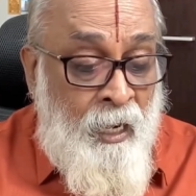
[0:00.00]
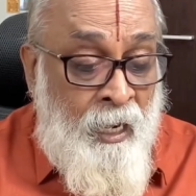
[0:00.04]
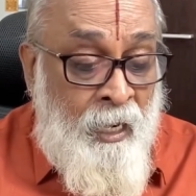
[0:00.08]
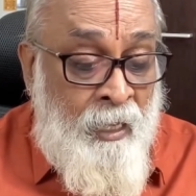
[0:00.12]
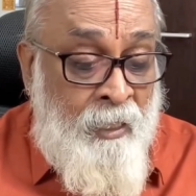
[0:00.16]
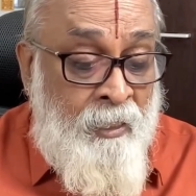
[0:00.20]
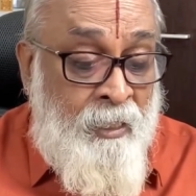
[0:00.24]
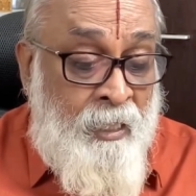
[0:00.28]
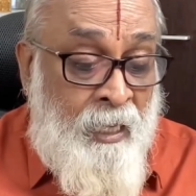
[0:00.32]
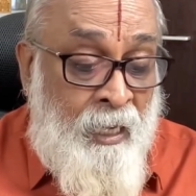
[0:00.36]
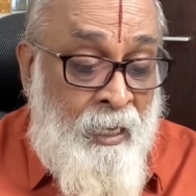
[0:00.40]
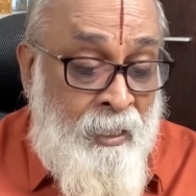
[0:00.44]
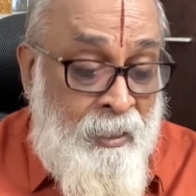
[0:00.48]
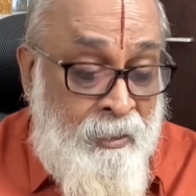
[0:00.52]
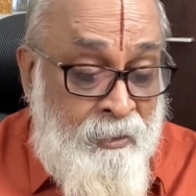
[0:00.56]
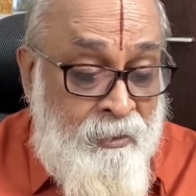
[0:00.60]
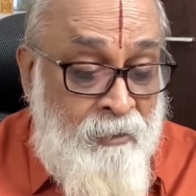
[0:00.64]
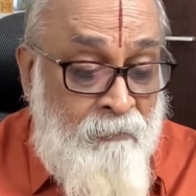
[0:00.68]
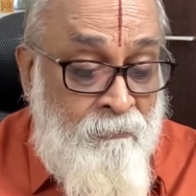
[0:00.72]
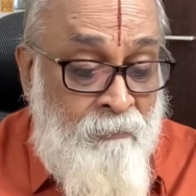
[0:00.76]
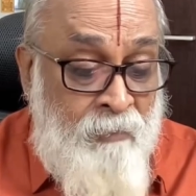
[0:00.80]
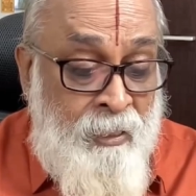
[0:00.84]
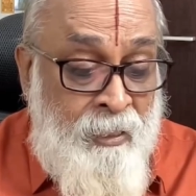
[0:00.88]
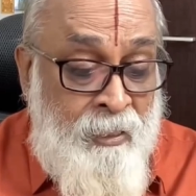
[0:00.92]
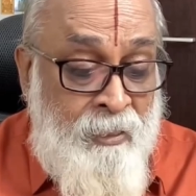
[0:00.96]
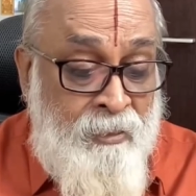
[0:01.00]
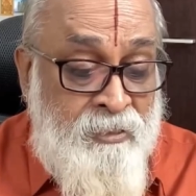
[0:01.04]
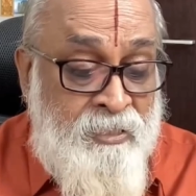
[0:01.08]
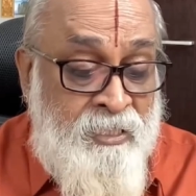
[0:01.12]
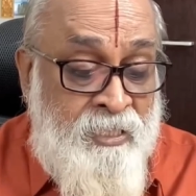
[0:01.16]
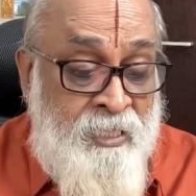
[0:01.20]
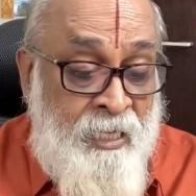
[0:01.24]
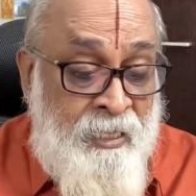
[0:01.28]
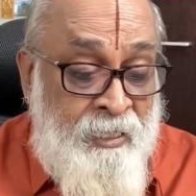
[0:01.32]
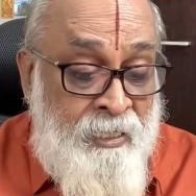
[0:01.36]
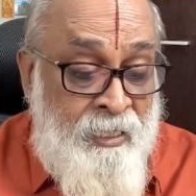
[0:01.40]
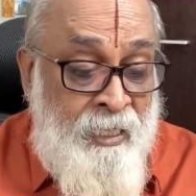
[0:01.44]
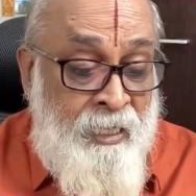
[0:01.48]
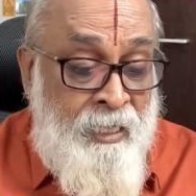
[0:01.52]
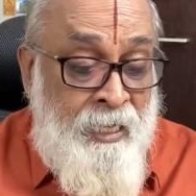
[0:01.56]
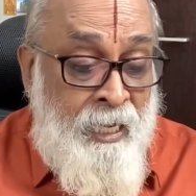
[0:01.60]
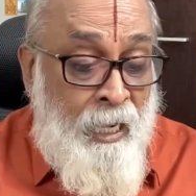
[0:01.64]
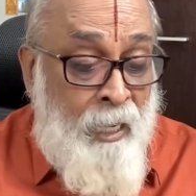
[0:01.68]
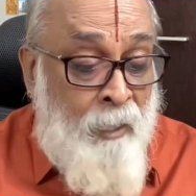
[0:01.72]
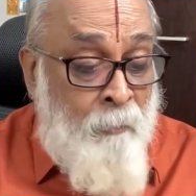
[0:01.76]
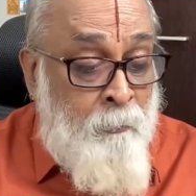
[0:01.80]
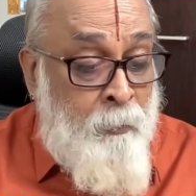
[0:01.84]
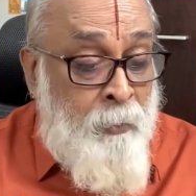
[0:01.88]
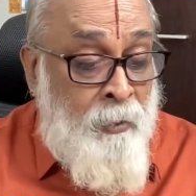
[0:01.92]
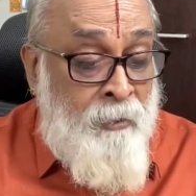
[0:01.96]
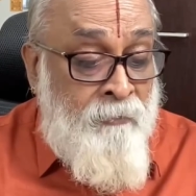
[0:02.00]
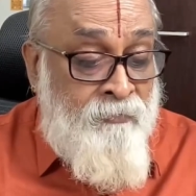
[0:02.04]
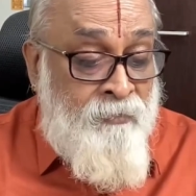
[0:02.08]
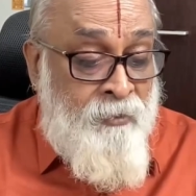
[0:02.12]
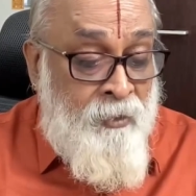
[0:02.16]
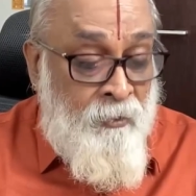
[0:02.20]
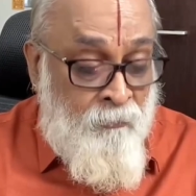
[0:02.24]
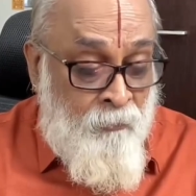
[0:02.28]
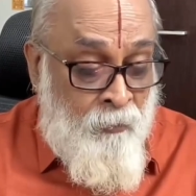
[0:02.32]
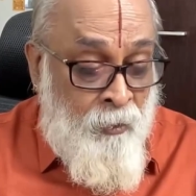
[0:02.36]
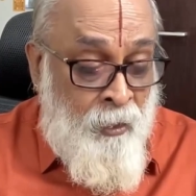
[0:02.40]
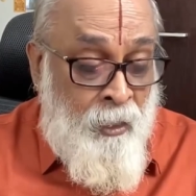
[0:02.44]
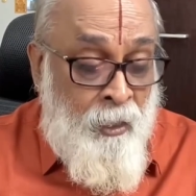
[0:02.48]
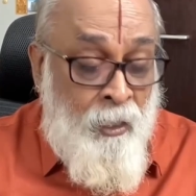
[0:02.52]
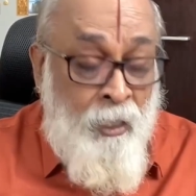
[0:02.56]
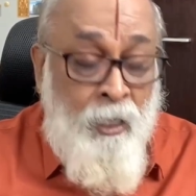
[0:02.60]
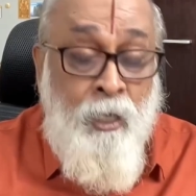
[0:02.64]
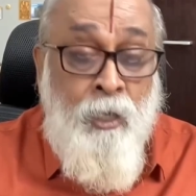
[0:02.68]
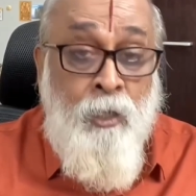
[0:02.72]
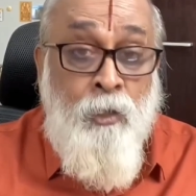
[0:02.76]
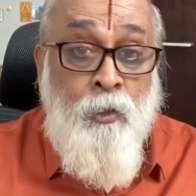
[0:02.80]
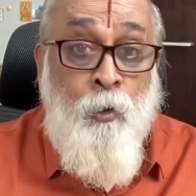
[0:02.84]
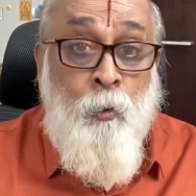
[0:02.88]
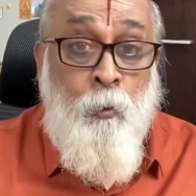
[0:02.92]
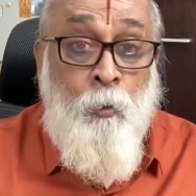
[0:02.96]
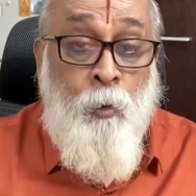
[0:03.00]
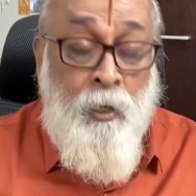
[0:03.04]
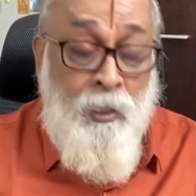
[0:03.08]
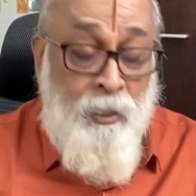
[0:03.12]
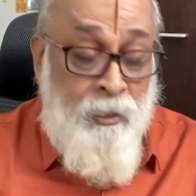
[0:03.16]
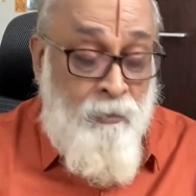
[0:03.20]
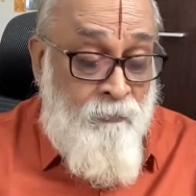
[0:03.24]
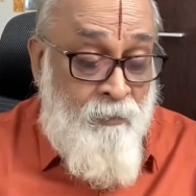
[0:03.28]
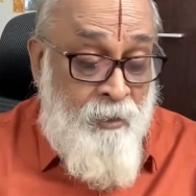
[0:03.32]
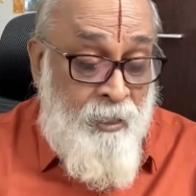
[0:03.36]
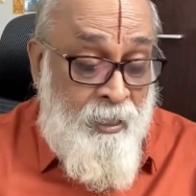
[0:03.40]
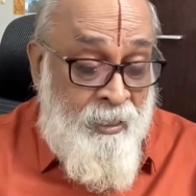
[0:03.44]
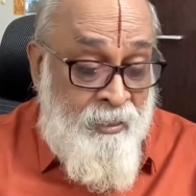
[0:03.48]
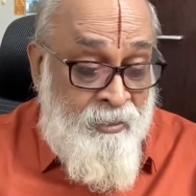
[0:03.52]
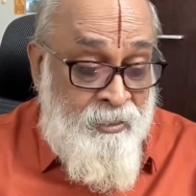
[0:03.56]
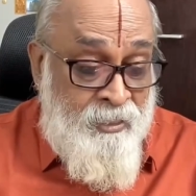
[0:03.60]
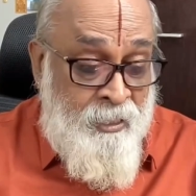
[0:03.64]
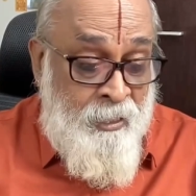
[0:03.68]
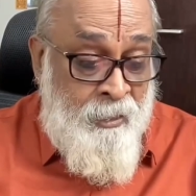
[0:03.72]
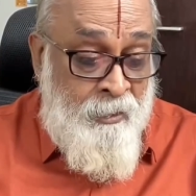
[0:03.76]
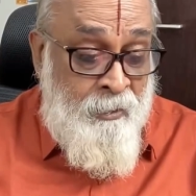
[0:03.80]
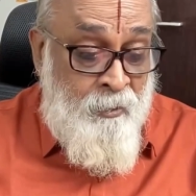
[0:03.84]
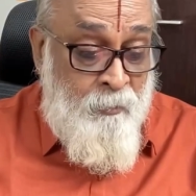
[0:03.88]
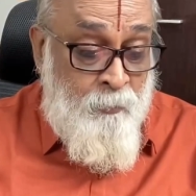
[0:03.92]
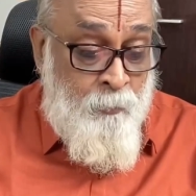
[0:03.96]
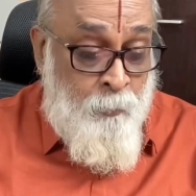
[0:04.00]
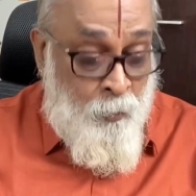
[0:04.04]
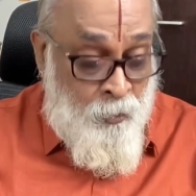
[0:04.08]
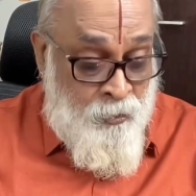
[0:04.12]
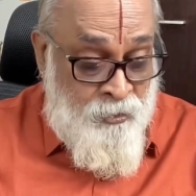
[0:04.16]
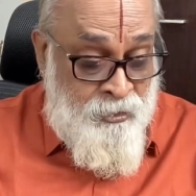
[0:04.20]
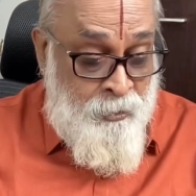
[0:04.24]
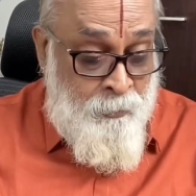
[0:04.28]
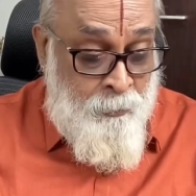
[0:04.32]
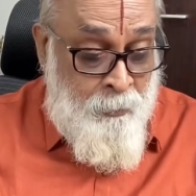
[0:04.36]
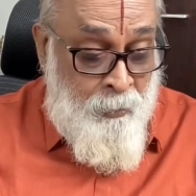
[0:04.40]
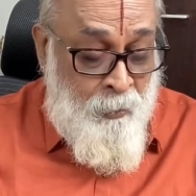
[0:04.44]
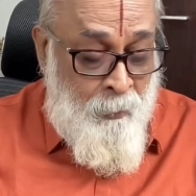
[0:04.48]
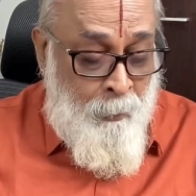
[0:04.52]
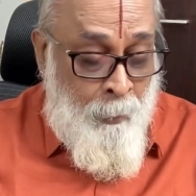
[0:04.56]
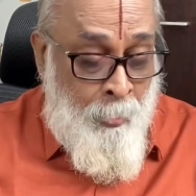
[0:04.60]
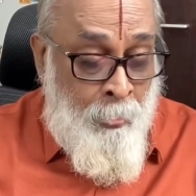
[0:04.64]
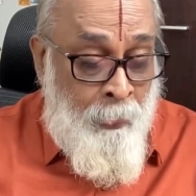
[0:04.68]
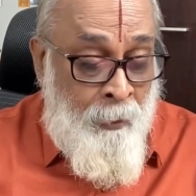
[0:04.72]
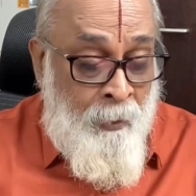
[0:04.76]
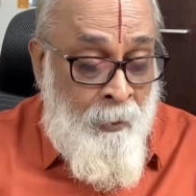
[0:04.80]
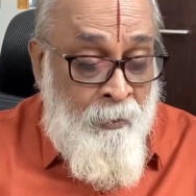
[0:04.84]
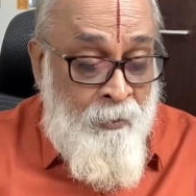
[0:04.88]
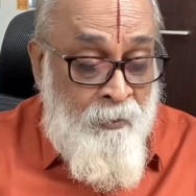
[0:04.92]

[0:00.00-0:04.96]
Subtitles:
collectively steadily uplift the world to whatever extent possible.